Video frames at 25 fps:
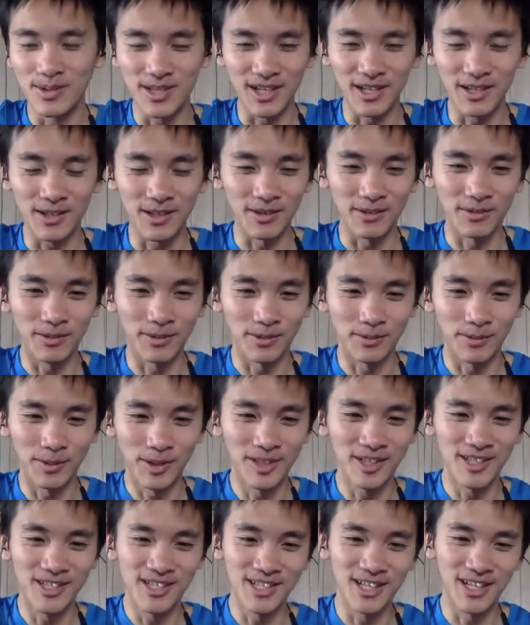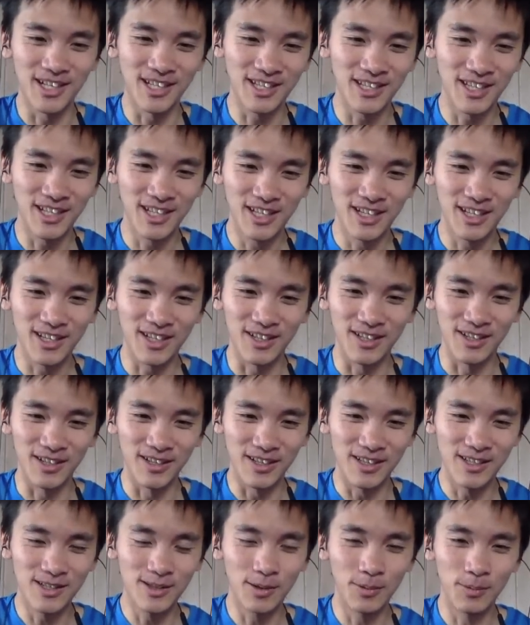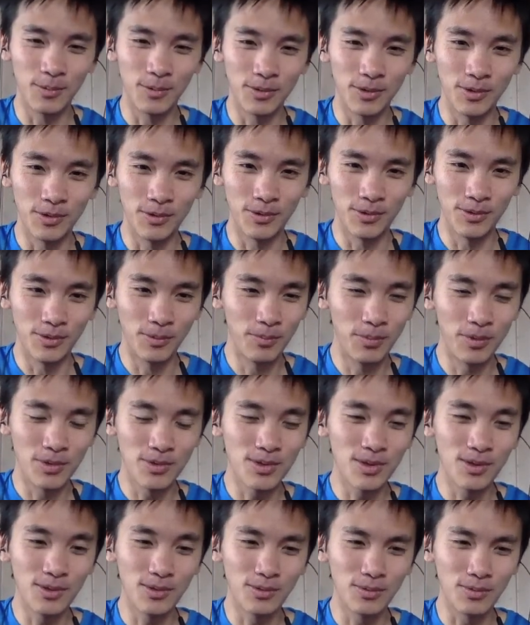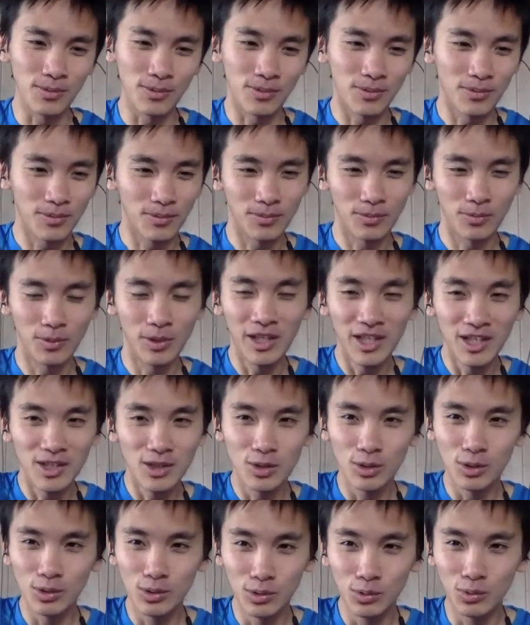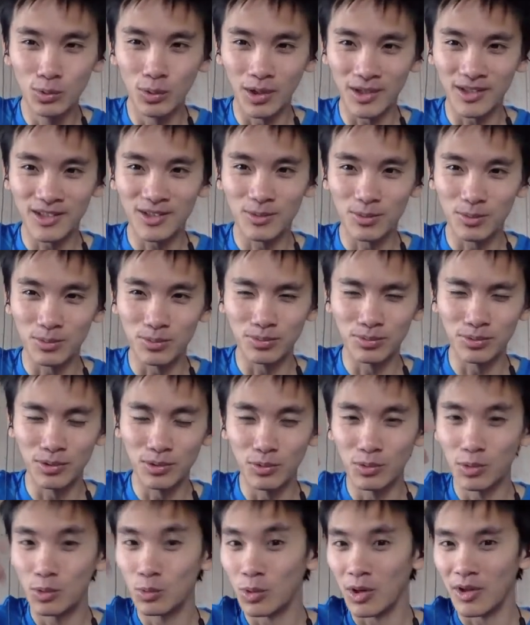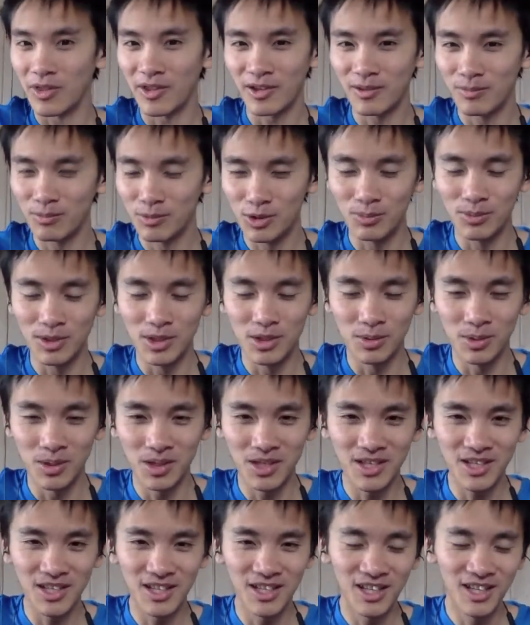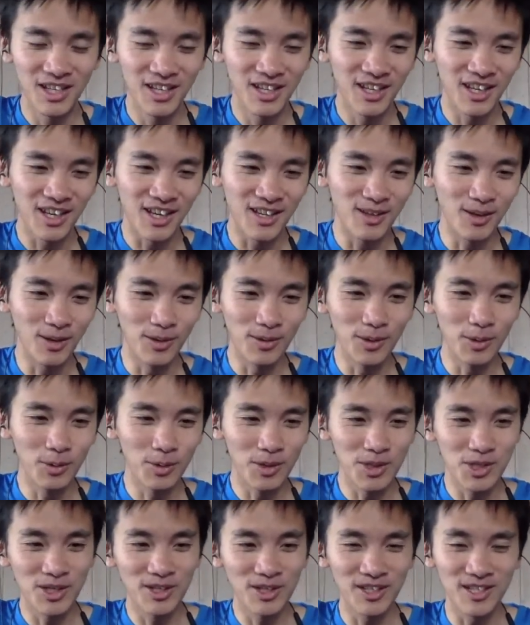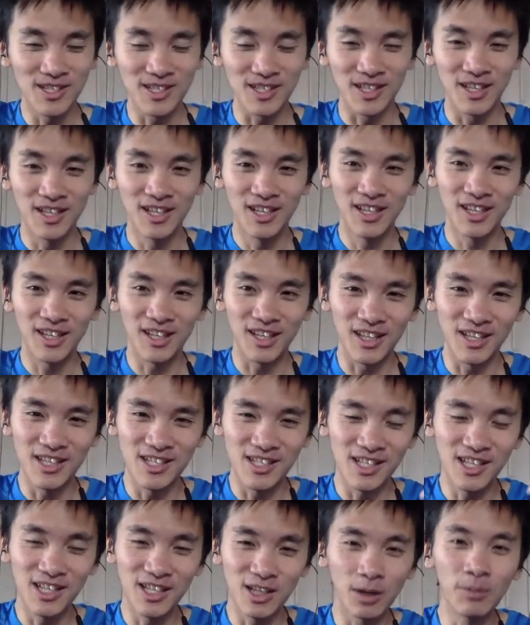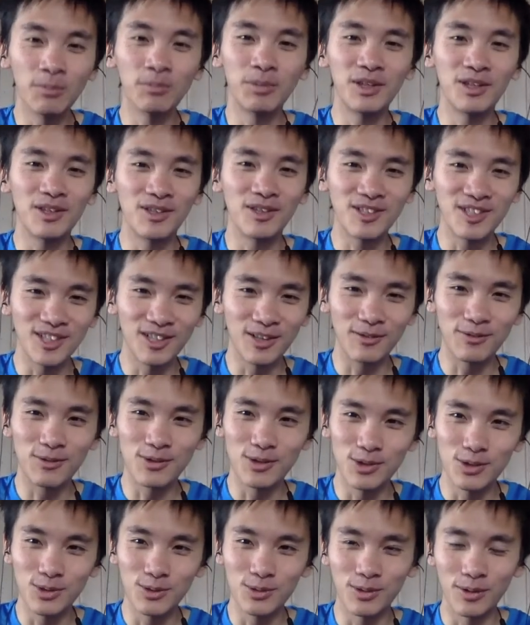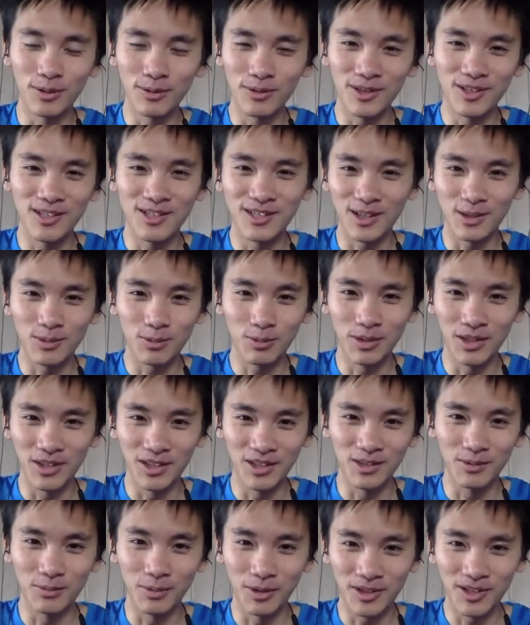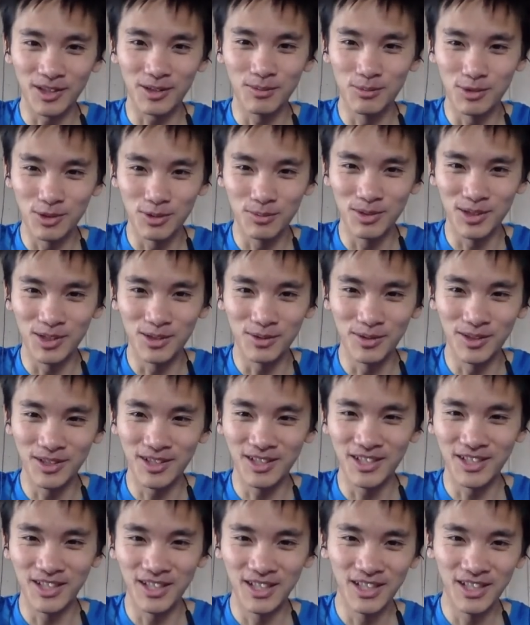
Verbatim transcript: Like one is like uh, is the, the the person willing to do what we would want him to be doing? And the other question is, is he competent enough to do the things that we want him to be doing?